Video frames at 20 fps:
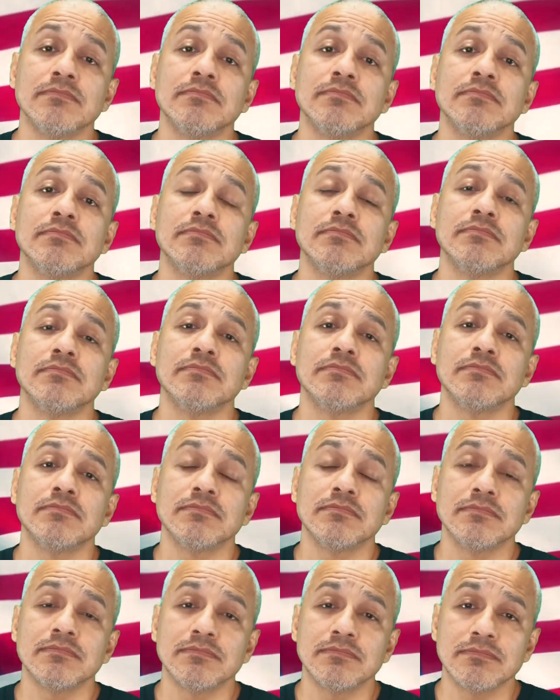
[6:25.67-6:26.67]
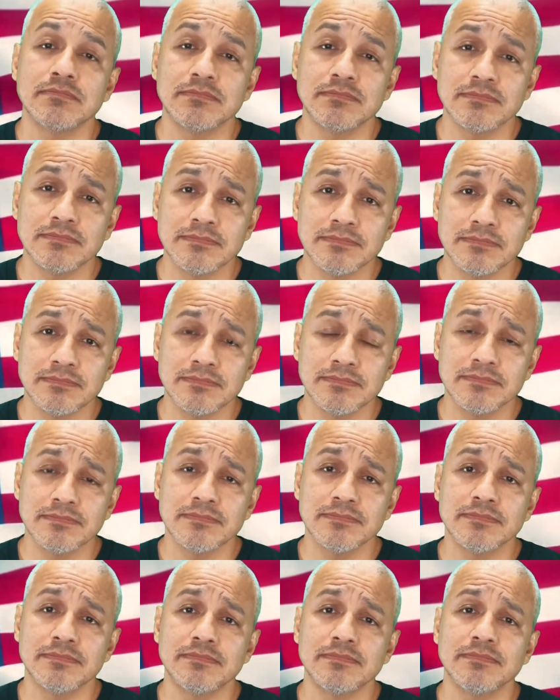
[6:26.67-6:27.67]

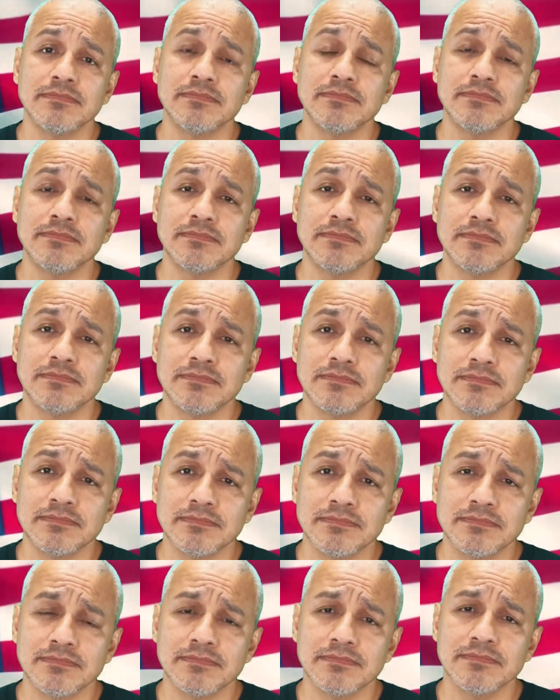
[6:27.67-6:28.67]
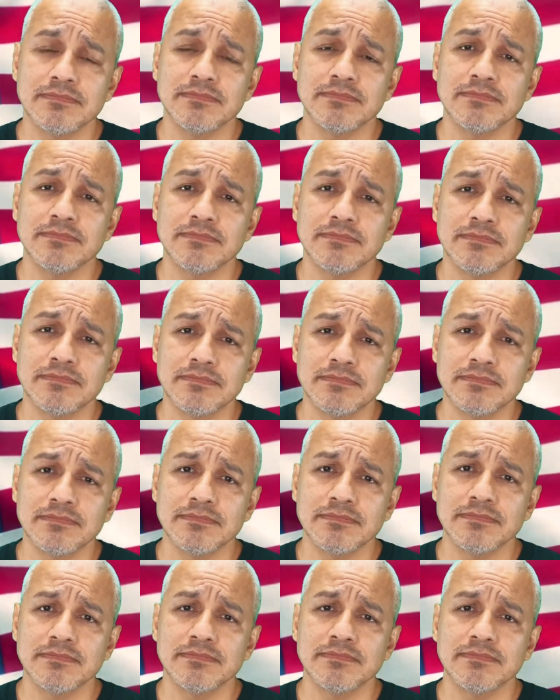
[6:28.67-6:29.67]

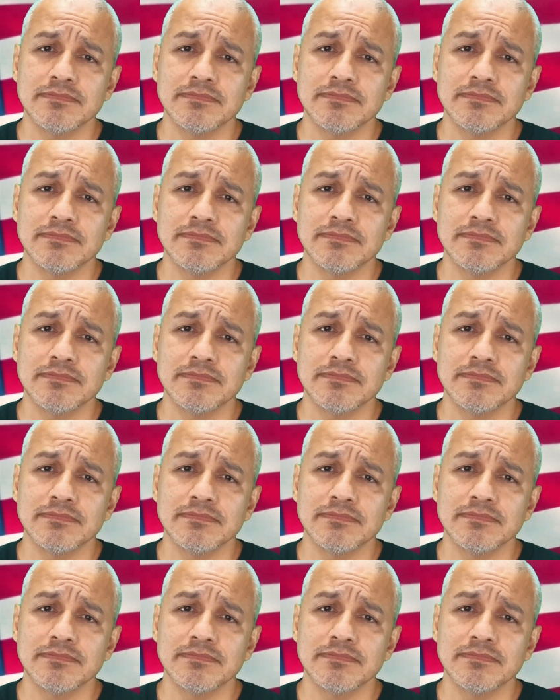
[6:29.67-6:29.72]
[no speech]